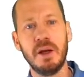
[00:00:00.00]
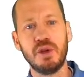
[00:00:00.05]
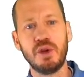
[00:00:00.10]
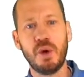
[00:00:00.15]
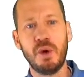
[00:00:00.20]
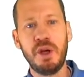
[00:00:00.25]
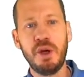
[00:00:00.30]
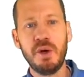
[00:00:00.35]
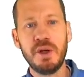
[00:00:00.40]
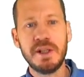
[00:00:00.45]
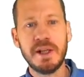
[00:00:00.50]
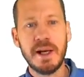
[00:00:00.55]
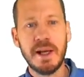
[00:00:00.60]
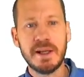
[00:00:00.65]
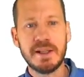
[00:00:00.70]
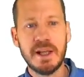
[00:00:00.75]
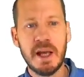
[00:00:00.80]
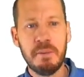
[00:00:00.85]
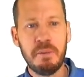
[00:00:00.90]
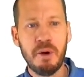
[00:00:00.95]
So here is an
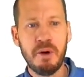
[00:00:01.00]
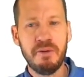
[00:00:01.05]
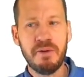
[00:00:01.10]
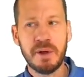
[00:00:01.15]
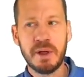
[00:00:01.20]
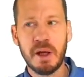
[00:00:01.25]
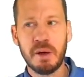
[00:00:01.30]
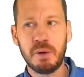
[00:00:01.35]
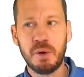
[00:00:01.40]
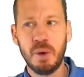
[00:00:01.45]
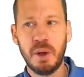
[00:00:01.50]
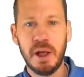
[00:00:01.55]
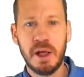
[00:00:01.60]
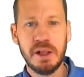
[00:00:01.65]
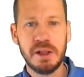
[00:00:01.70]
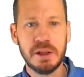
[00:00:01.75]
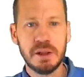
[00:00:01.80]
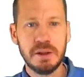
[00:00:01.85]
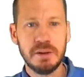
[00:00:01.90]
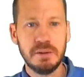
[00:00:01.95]
example of a
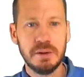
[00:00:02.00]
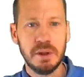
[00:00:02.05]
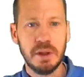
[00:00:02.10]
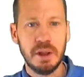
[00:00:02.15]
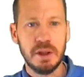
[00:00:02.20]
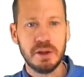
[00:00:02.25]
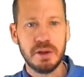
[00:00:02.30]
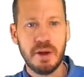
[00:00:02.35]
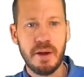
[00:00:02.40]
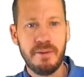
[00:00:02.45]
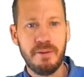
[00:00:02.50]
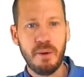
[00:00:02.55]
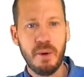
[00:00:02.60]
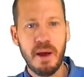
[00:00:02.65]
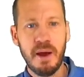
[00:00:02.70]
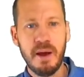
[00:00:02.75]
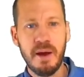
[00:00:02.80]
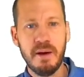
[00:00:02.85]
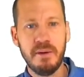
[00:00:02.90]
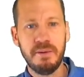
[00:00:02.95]
calculation. So if you
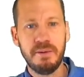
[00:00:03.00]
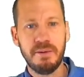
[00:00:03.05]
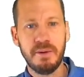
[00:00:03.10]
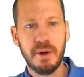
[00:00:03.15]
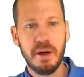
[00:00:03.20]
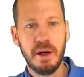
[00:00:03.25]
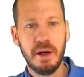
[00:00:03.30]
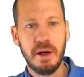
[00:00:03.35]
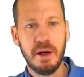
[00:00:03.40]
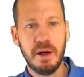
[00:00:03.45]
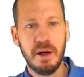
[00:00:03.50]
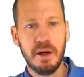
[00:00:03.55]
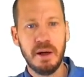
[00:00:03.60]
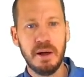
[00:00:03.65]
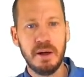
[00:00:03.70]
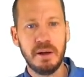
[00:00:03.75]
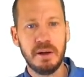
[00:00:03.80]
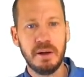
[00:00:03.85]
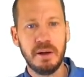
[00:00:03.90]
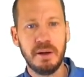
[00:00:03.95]
have
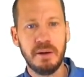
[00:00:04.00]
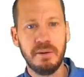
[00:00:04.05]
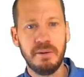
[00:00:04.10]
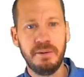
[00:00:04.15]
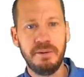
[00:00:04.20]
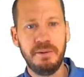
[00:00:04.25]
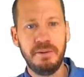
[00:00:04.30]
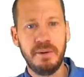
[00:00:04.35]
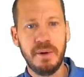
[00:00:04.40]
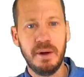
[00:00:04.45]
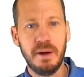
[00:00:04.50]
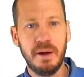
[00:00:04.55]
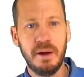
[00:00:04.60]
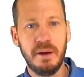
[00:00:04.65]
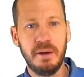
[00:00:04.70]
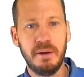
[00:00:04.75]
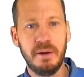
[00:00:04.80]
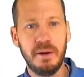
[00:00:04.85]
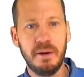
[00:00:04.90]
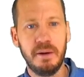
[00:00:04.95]
uh,
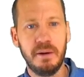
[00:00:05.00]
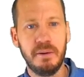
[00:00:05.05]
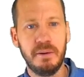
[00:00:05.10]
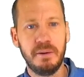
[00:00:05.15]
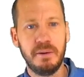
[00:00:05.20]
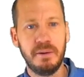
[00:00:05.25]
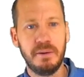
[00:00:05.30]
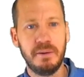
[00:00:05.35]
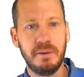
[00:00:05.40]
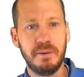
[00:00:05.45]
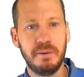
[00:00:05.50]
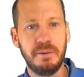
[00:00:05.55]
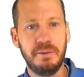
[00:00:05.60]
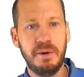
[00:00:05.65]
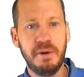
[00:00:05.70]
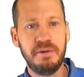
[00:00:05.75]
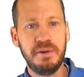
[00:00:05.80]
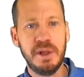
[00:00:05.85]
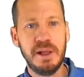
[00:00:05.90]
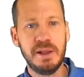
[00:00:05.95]
uh,
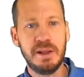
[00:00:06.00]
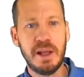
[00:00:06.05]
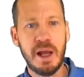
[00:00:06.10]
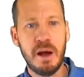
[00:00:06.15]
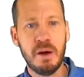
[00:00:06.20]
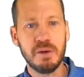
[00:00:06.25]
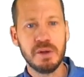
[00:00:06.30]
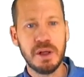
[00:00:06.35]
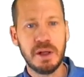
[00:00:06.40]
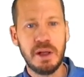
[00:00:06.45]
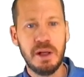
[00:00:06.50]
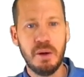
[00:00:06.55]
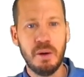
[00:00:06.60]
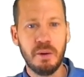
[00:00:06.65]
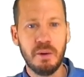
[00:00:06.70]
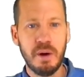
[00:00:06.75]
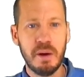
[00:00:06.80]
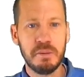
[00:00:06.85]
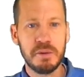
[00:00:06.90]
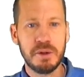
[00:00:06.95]
15,000
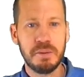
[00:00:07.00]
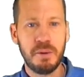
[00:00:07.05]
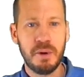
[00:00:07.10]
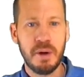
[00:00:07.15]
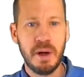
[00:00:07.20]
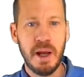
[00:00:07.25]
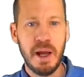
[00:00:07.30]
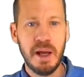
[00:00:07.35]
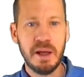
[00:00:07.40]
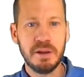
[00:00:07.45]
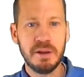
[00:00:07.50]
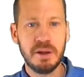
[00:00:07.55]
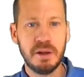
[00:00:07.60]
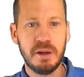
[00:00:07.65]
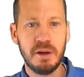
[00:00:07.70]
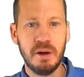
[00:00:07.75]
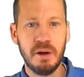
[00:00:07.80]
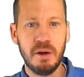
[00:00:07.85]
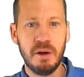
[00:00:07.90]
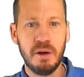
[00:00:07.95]
kilograms per
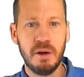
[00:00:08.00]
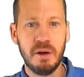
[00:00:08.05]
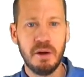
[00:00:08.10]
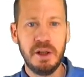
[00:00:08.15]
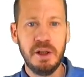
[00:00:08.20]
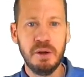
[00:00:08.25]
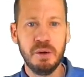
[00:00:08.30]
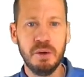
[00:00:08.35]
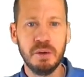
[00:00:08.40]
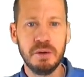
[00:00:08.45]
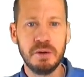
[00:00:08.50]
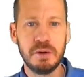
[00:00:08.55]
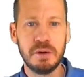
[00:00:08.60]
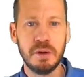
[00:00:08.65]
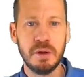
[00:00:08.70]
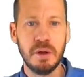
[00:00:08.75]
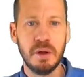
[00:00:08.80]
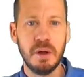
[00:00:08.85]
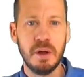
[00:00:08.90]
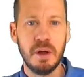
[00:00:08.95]
hectare of yields,
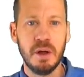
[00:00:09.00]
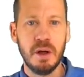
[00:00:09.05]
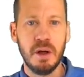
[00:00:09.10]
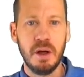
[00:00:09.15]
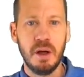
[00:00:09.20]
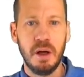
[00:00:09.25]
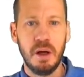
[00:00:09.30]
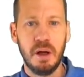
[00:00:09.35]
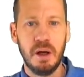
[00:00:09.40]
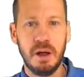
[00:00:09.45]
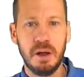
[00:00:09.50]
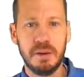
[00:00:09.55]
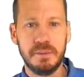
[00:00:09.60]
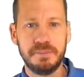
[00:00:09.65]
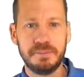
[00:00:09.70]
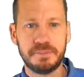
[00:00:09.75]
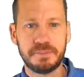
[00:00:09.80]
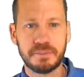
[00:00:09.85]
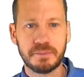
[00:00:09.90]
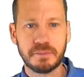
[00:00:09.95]

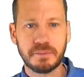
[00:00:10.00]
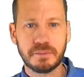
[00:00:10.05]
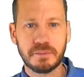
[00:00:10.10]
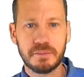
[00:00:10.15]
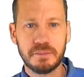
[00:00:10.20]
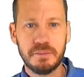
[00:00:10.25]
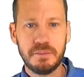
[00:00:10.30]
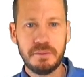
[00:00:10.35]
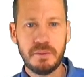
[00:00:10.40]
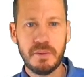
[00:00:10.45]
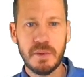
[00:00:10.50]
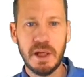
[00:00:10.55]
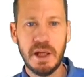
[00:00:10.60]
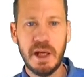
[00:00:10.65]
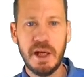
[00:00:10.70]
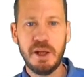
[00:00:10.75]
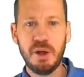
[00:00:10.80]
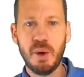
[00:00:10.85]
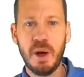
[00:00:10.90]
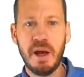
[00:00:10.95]
um,
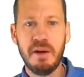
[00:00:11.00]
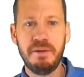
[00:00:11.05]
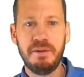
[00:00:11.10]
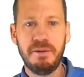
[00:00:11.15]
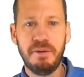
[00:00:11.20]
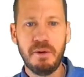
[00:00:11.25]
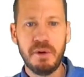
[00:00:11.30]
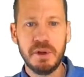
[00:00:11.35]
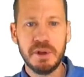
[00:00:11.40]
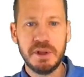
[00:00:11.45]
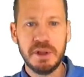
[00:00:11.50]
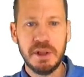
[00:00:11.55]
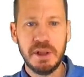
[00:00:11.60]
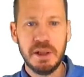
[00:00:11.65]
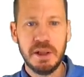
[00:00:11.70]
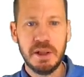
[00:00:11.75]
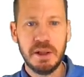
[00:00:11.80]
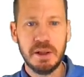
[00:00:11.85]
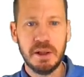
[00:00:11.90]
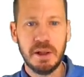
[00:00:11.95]
and you have
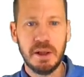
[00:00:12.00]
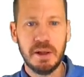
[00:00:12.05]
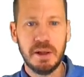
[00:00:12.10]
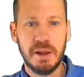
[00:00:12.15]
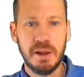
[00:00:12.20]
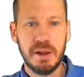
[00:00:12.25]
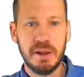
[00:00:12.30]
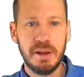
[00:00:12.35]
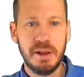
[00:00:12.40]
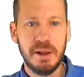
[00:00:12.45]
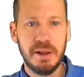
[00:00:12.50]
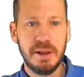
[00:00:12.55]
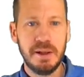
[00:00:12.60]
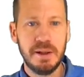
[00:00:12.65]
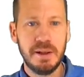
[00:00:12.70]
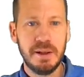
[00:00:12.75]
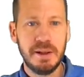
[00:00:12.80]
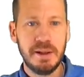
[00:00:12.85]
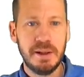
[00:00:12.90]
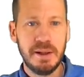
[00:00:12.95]
14
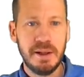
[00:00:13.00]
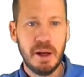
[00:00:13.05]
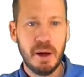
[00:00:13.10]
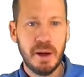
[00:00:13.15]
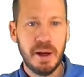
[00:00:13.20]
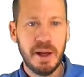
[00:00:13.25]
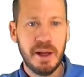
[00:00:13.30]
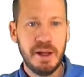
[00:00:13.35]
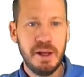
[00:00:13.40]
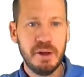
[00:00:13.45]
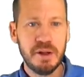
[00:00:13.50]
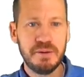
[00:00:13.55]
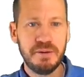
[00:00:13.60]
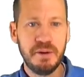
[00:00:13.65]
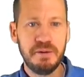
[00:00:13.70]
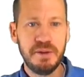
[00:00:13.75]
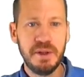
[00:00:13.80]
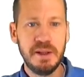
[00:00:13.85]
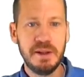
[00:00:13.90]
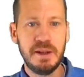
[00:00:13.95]
and now here's
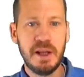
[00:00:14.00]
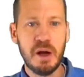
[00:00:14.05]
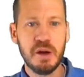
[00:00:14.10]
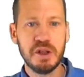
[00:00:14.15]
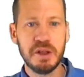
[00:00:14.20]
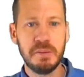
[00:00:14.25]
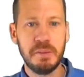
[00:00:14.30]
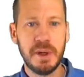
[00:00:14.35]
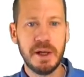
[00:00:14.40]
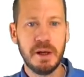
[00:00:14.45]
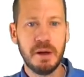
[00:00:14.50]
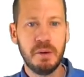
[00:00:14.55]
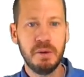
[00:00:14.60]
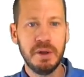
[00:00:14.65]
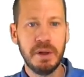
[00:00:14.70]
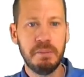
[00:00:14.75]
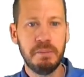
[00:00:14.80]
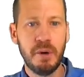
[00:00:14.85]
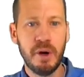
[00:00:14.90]
15,000 but on the